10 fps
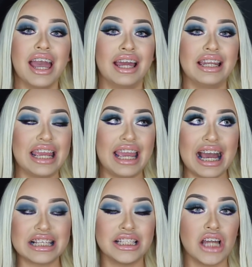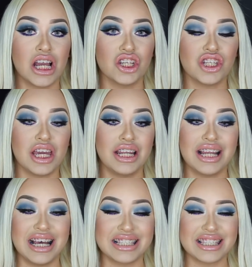and it has not
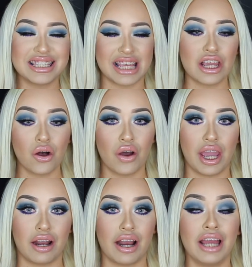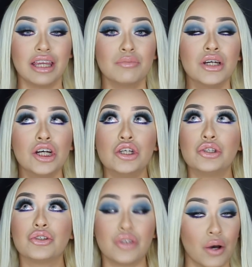shedded a single hair. I am
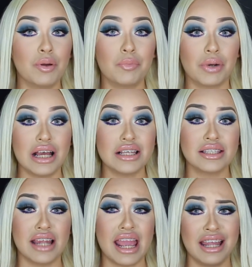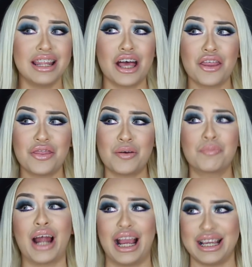so impressed. And the
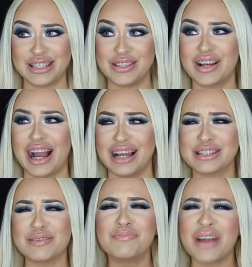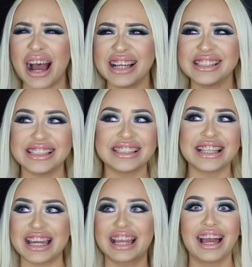price, you guys, the price is
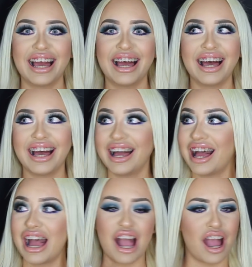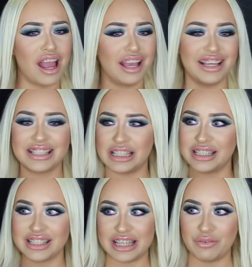like, is
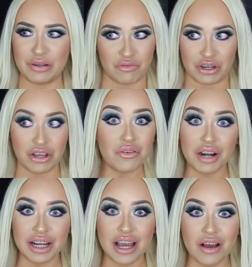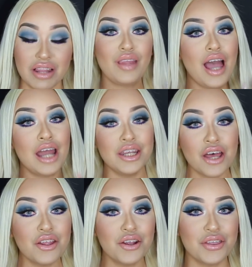this even real right now?
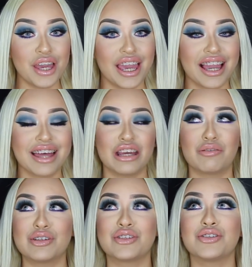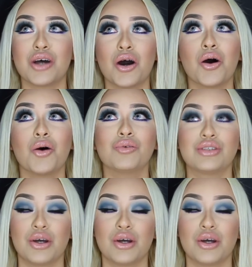Another thing, they were so